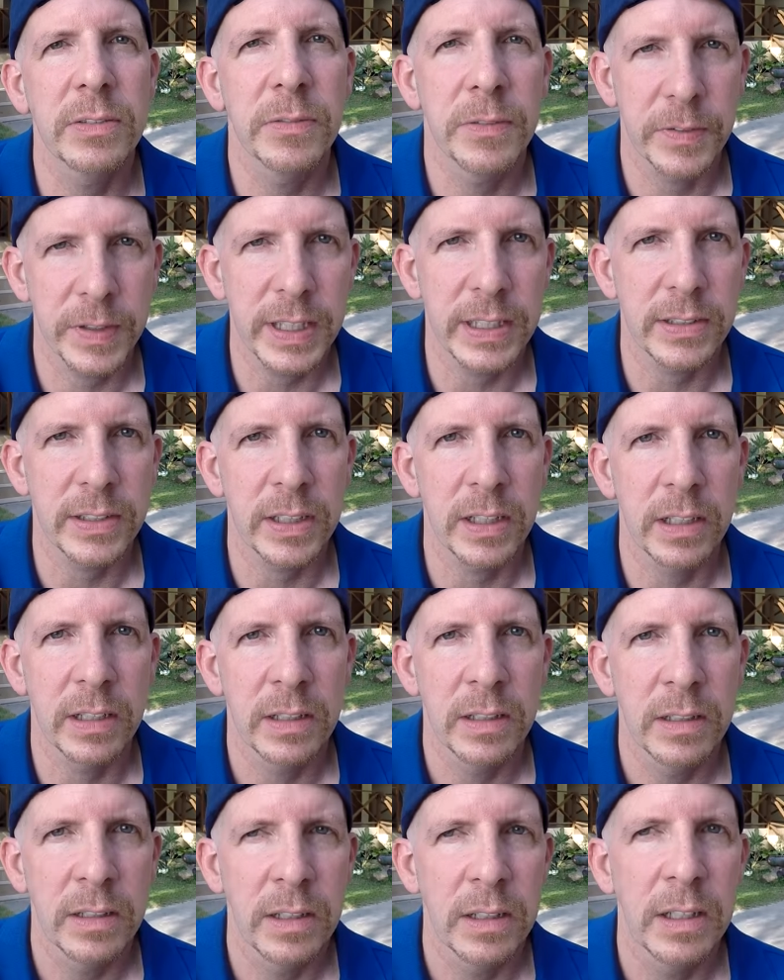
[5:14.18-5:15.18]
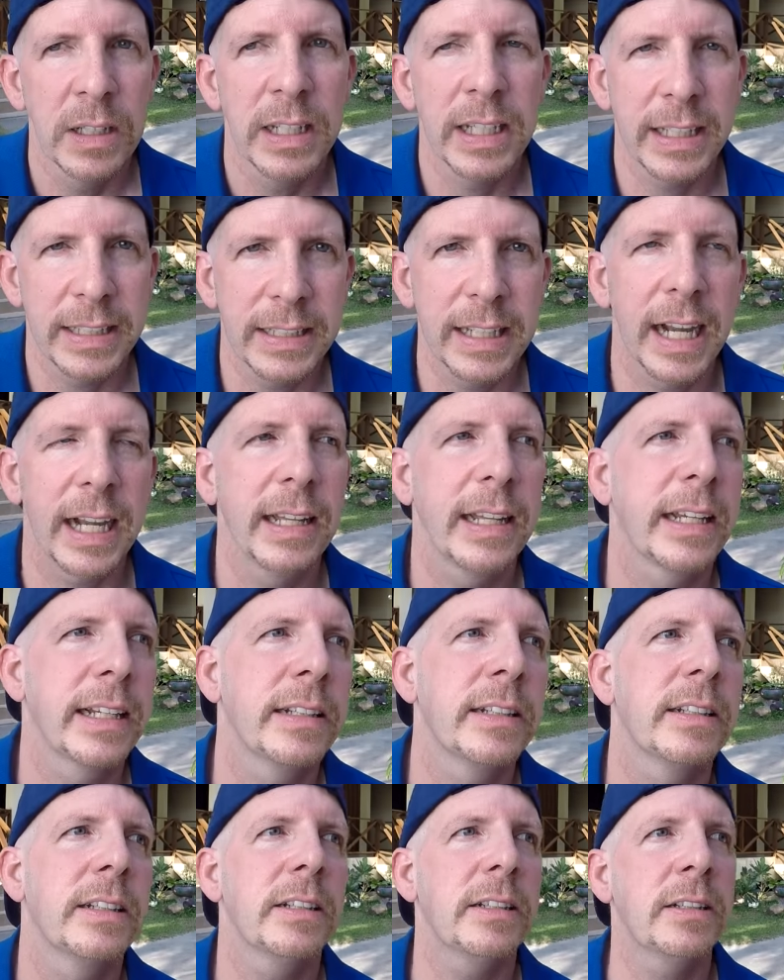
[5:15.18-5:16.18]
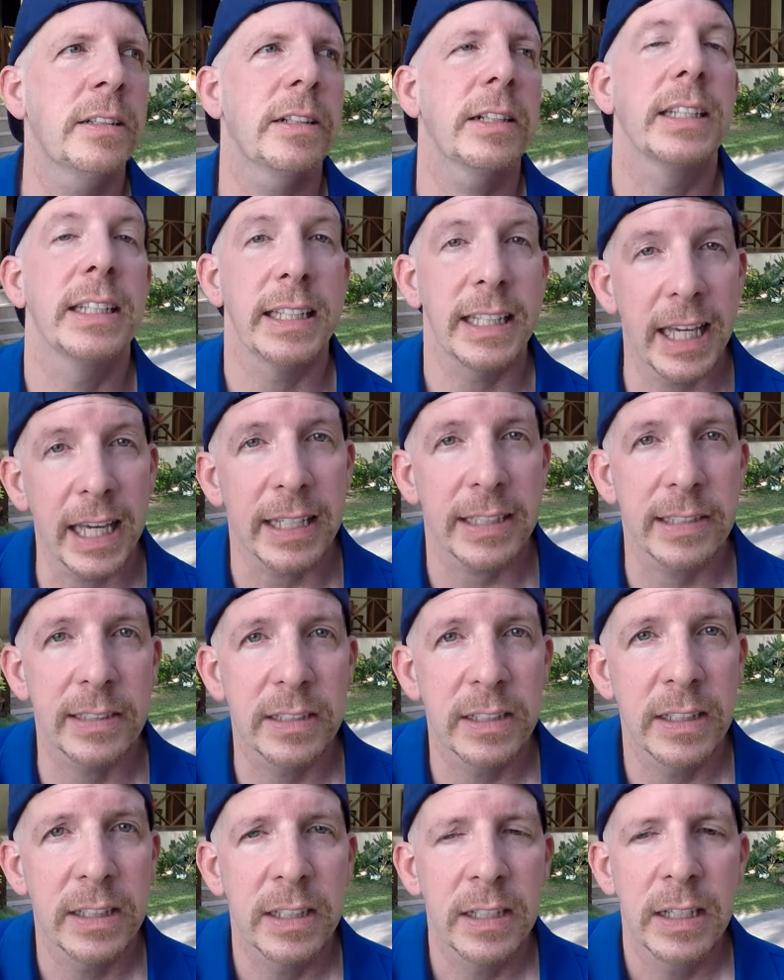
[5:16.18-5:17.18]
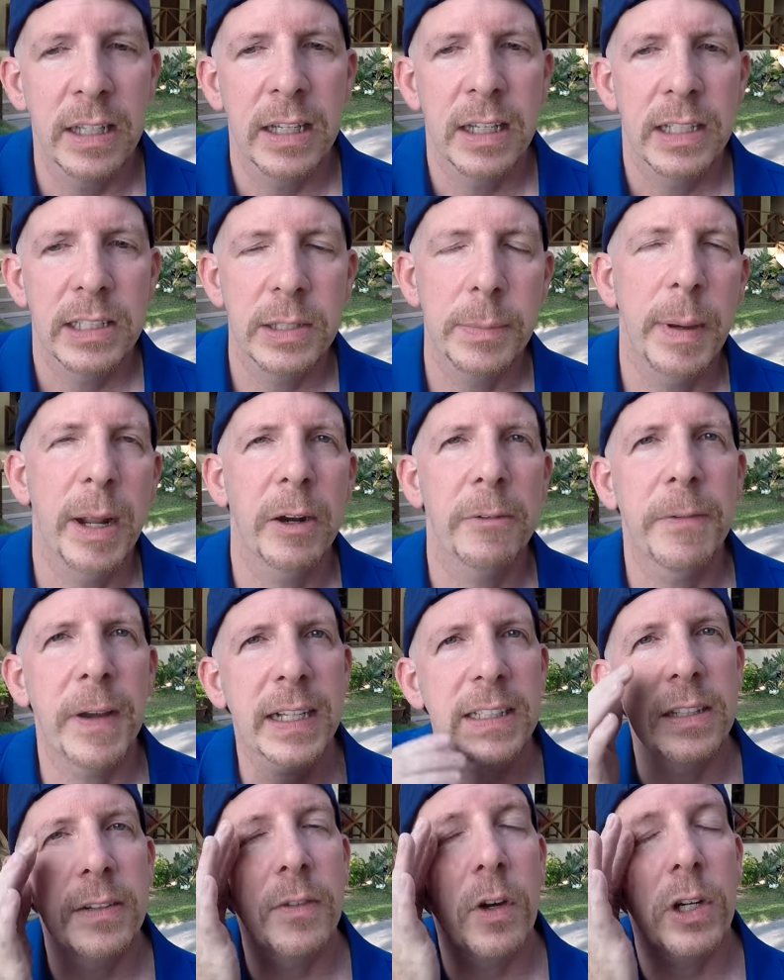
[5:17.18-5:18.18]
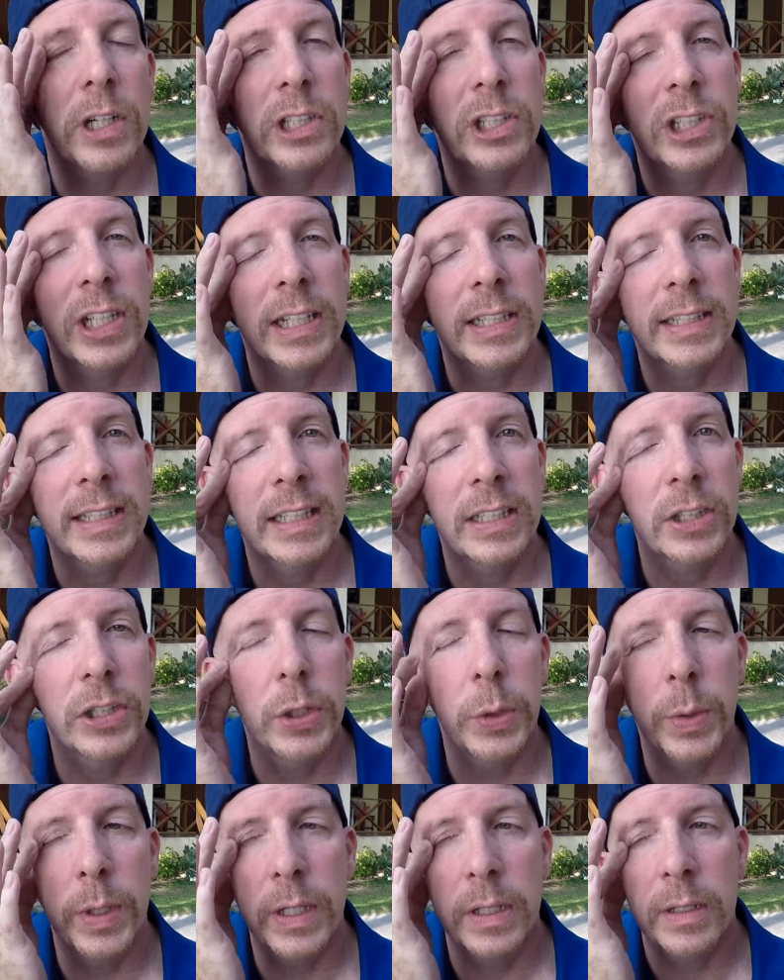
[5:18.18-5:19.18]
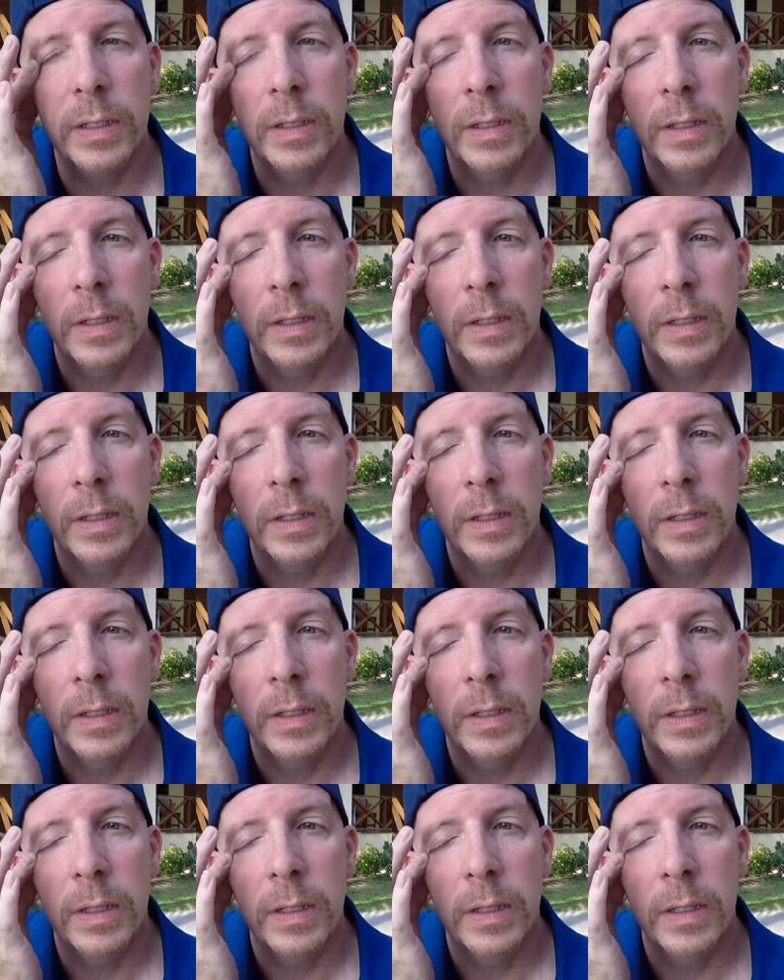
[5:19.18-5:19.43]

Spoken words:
visa in Thailand? Yes. As a matter of fact, I've already checked into it.